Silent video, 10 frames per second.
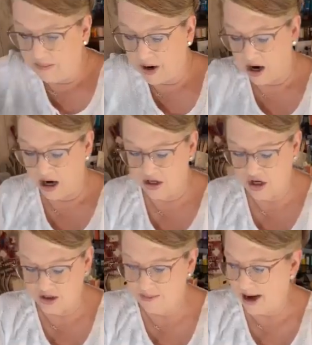Mod
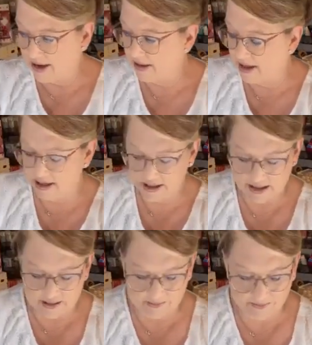Podge on the back of
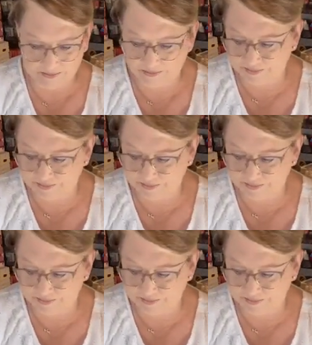this.